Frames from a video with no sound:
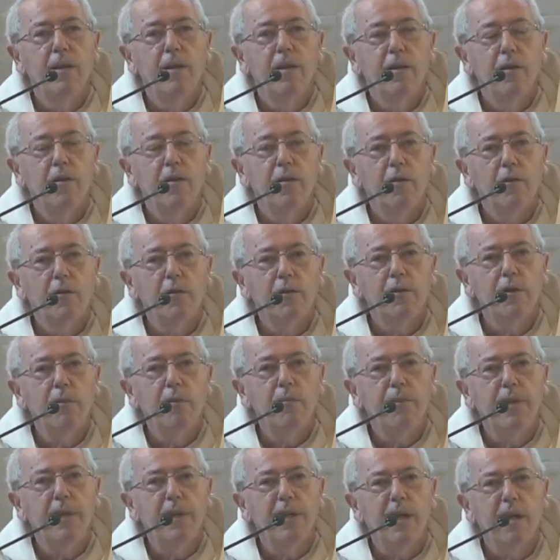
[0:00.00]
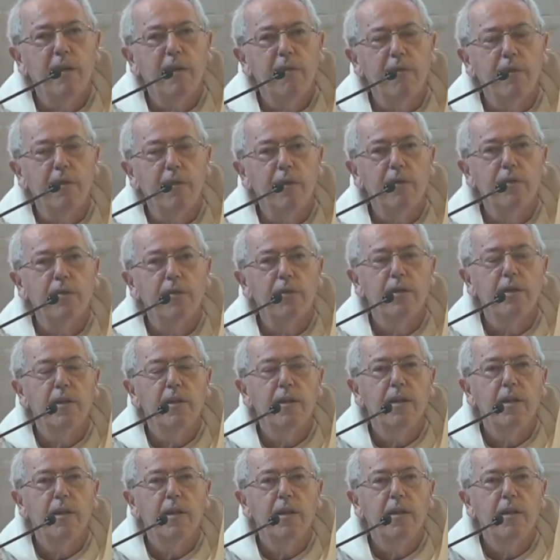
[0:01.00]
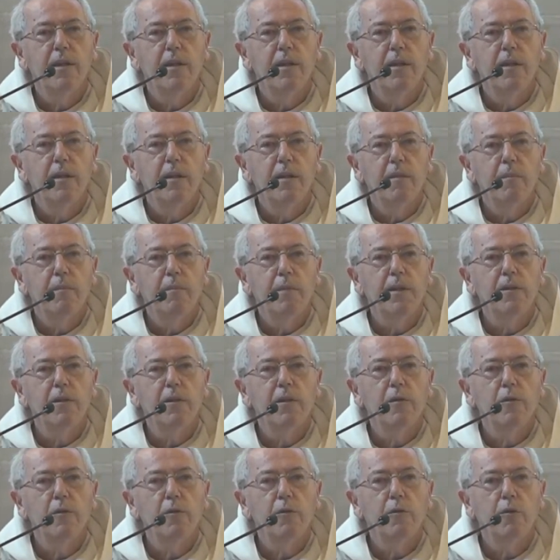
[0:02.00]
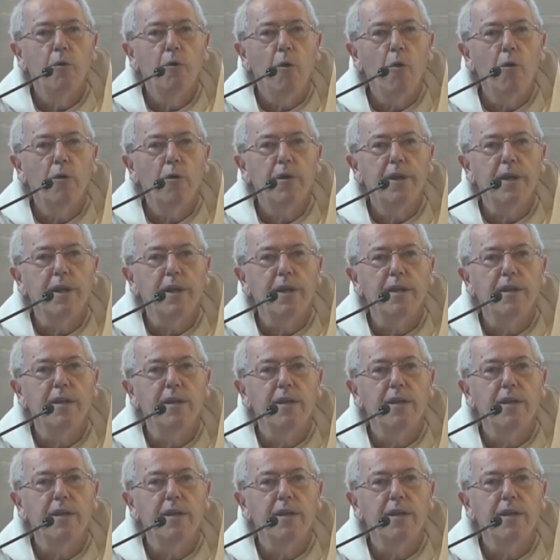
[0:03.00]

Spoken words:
not simply others, but talking.